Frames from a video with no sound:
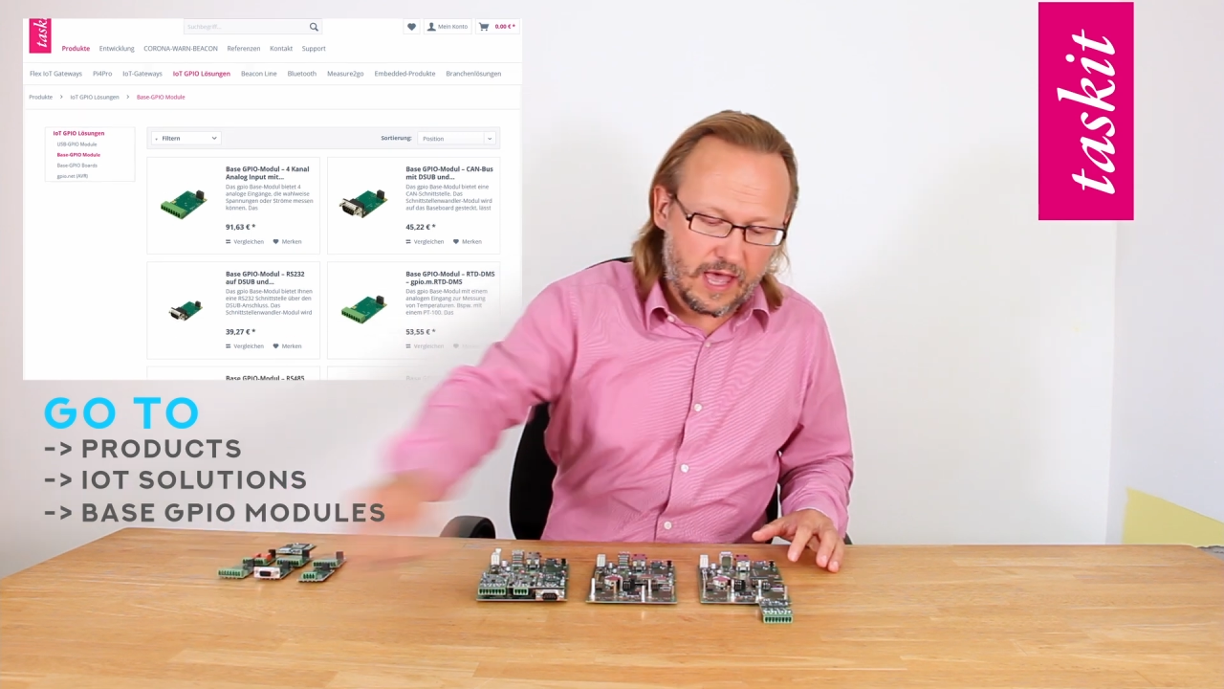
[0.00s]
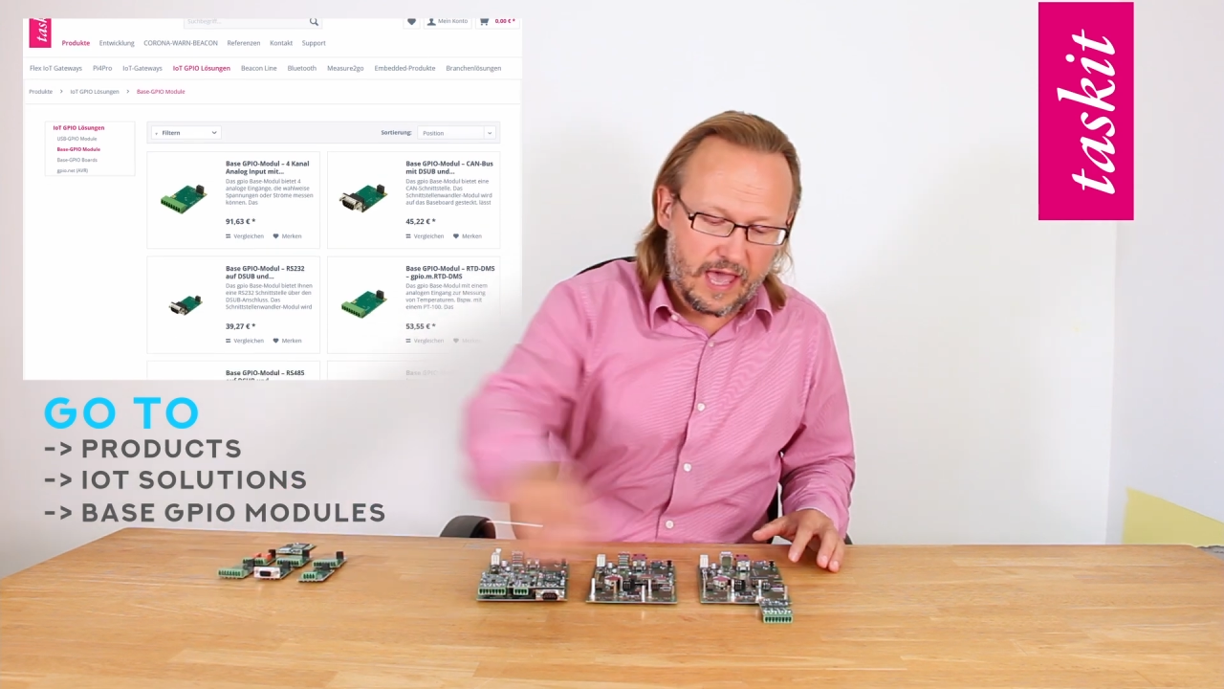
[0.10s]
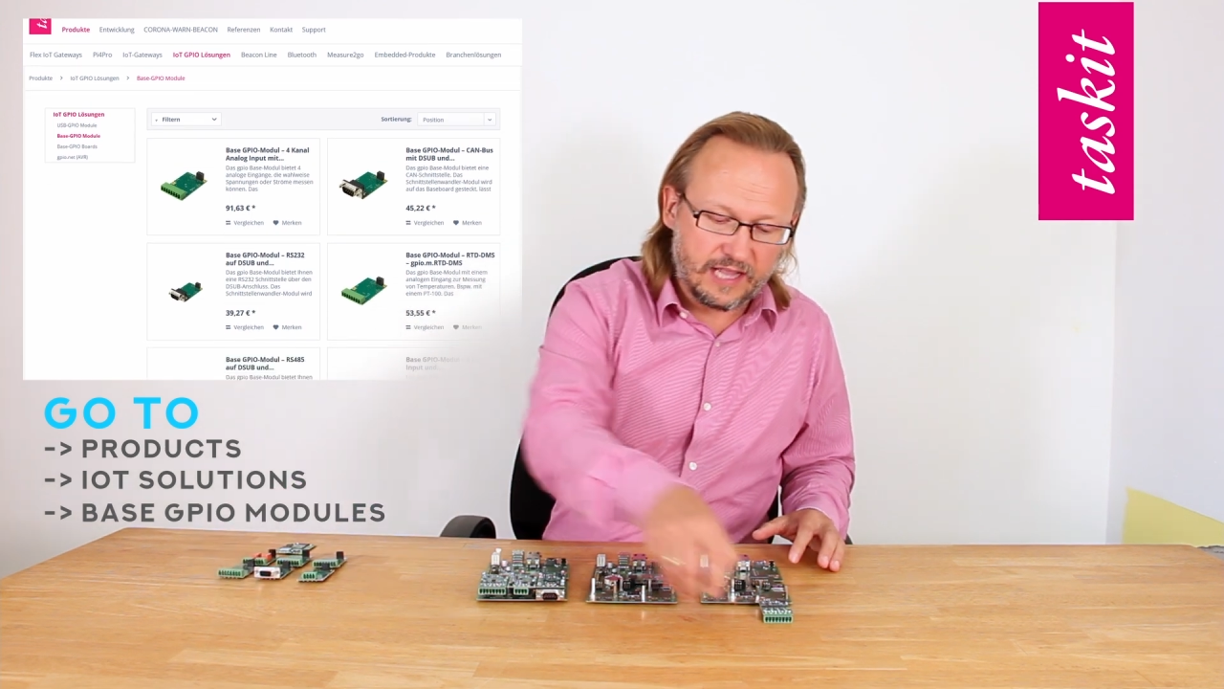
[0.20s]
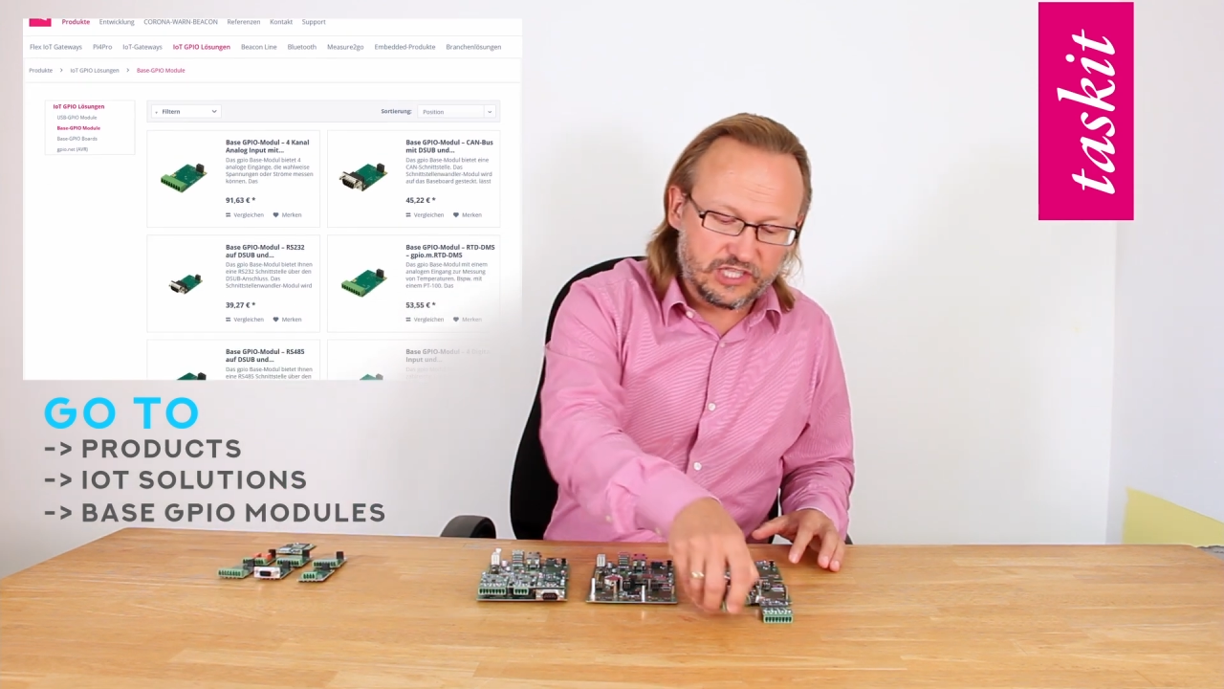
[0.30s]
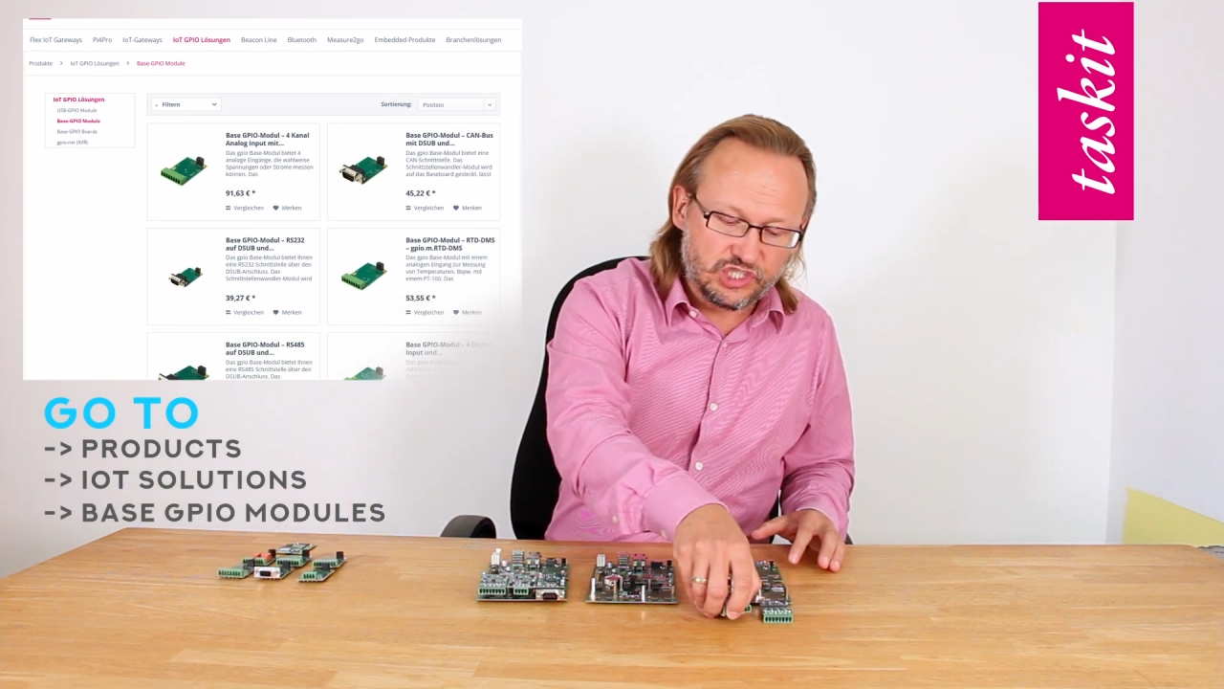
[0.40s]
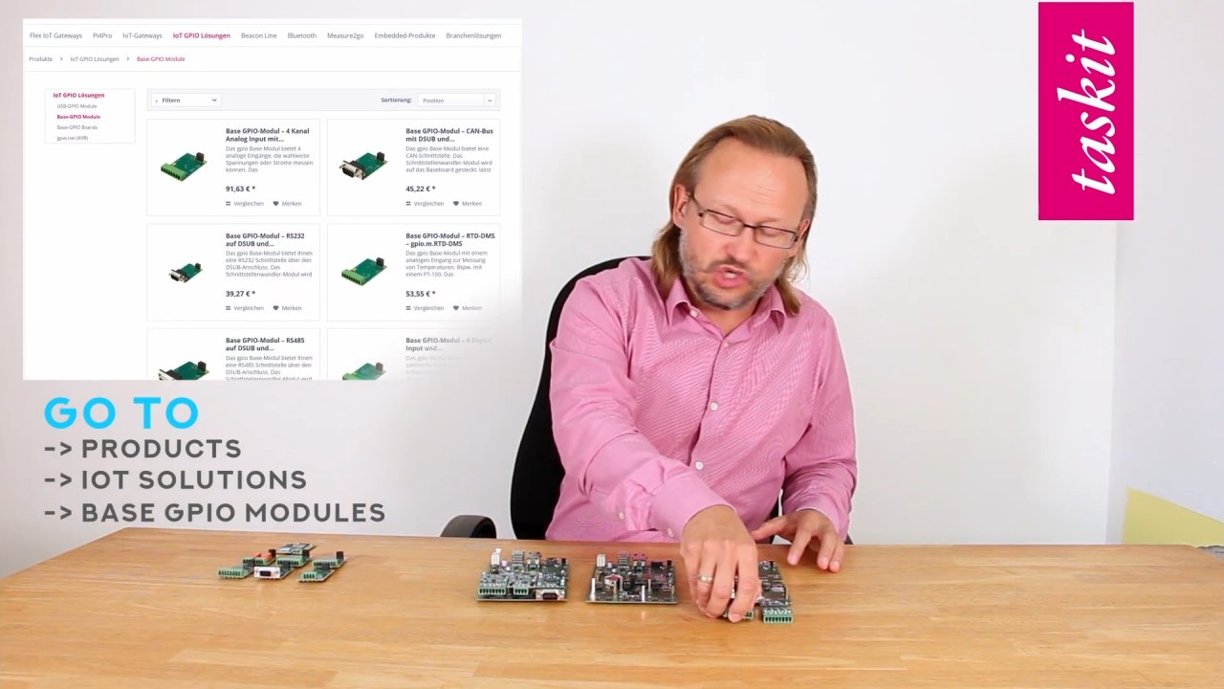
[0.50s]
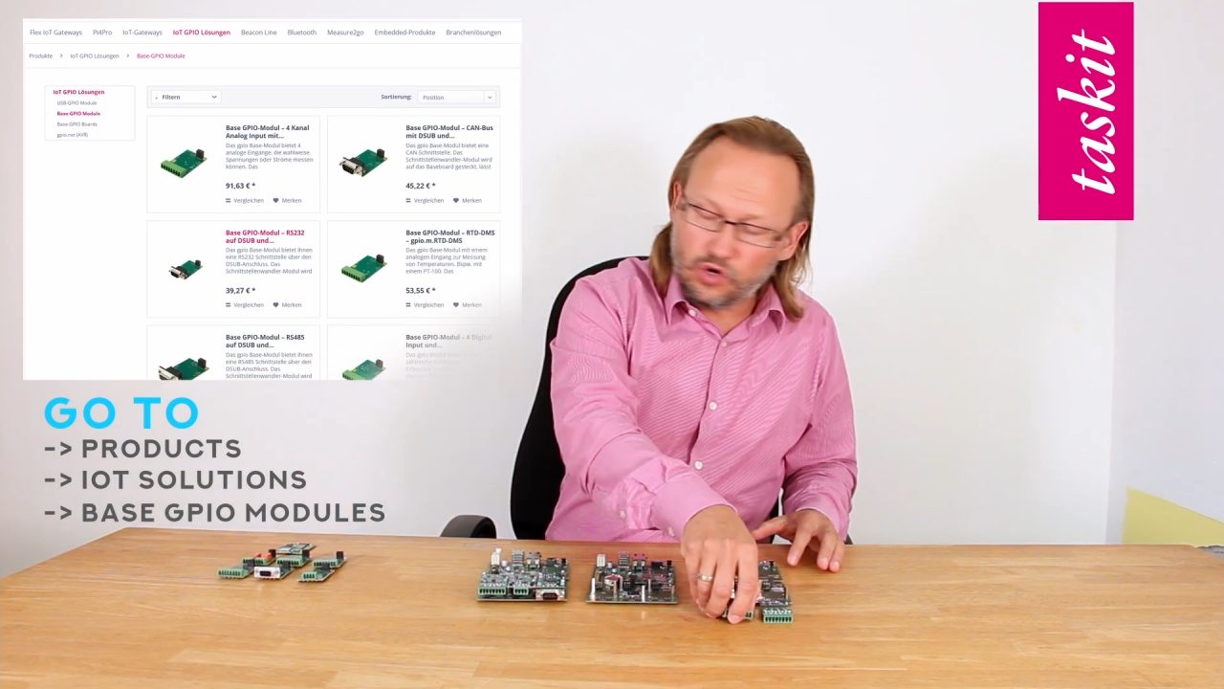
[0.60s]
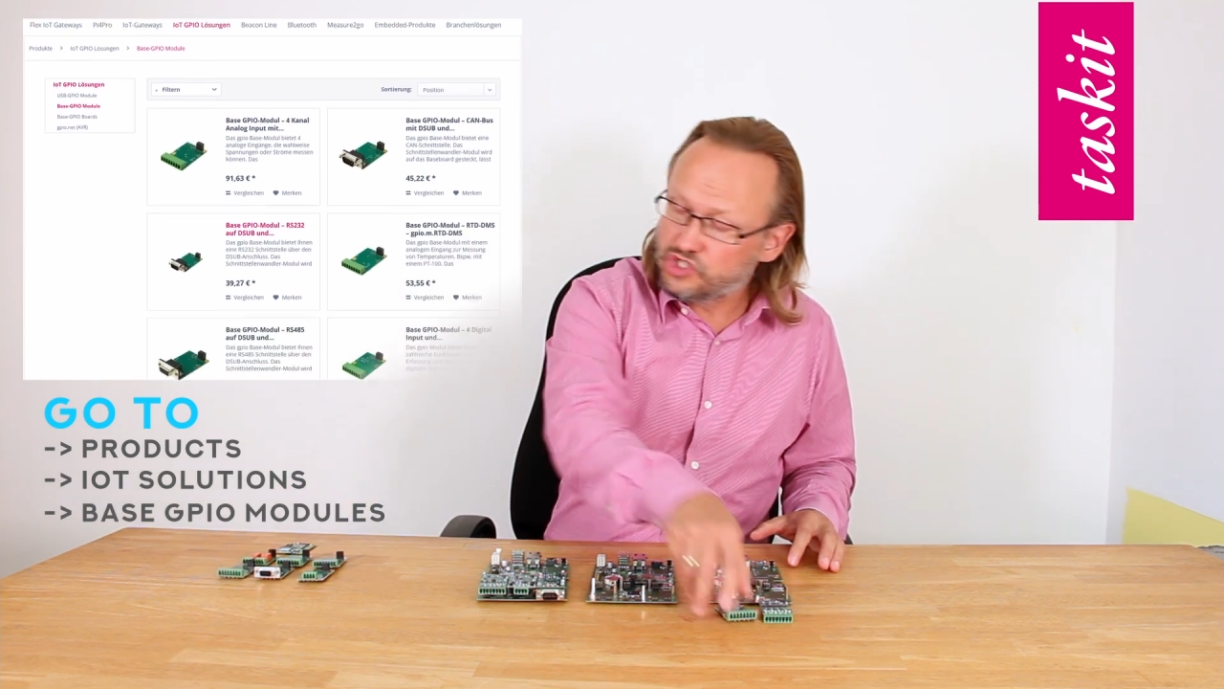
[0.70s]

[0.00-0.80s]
and your